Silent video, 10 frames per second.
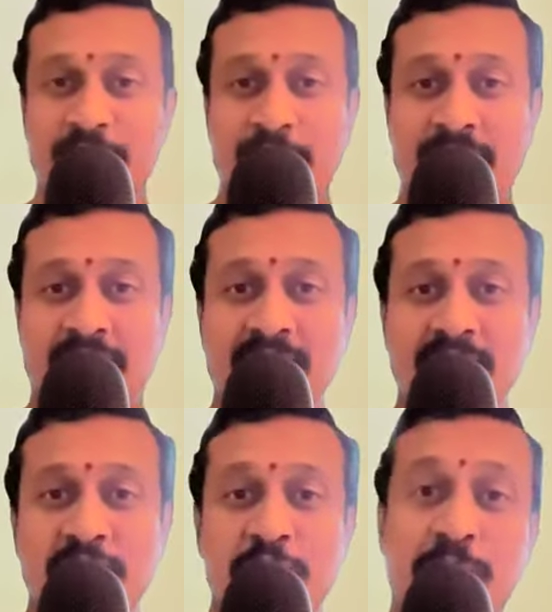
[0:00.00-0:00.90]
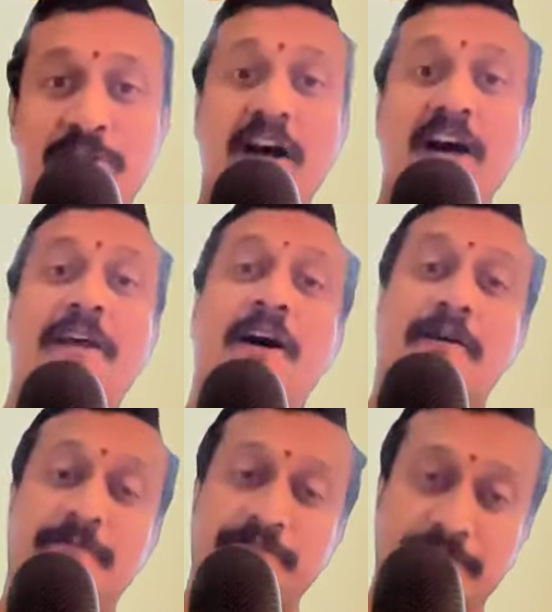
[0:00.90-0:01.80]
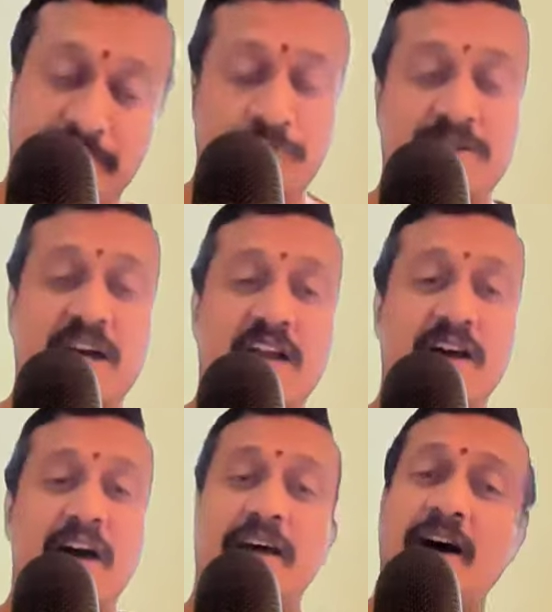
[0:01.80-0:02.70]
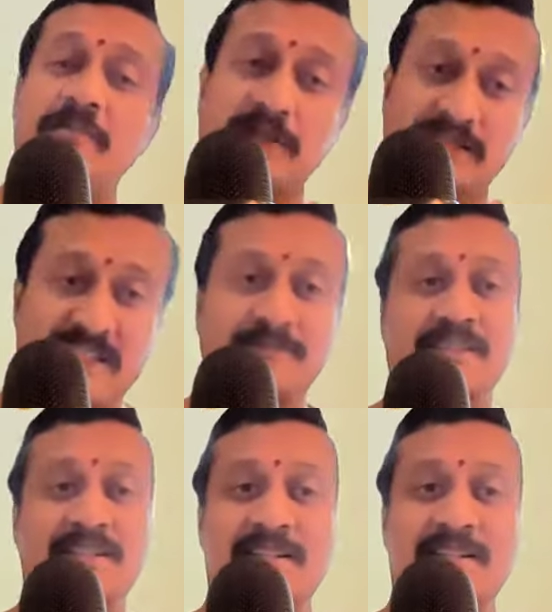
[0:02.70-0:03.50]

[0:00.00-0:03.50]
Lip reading: Okay. Shmashananam Pati.